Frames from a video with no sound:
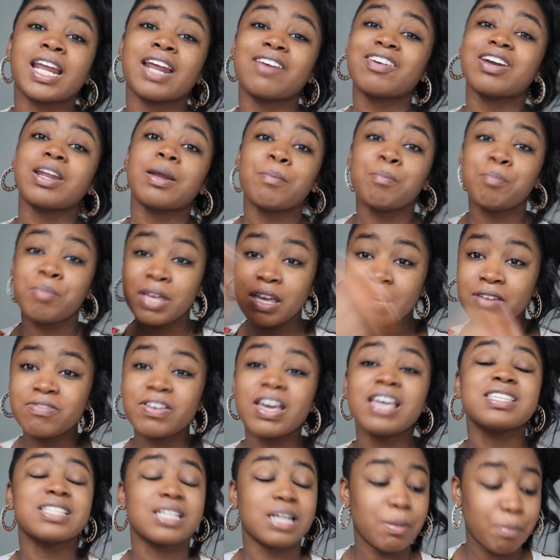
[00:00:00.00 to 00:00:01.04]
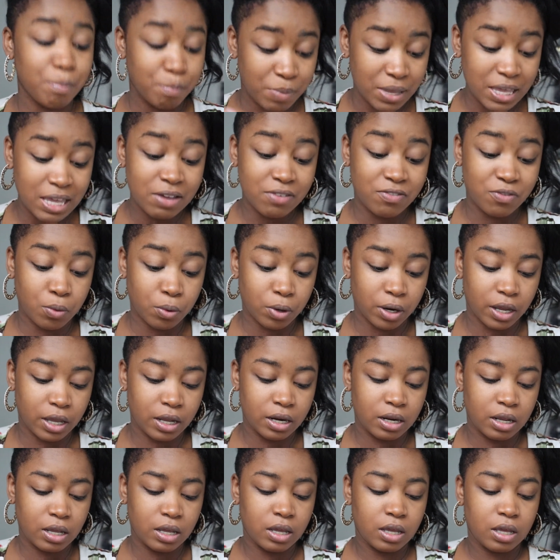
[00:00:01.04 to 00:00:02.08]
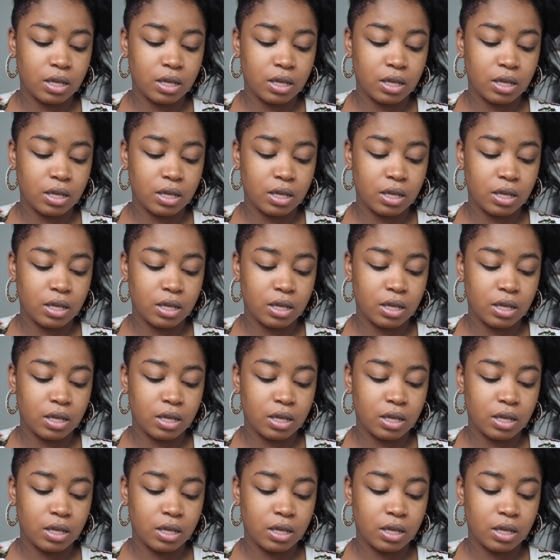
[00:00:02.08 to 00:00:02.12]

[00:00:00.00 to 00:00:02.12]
and I've got a big face and a big forehead.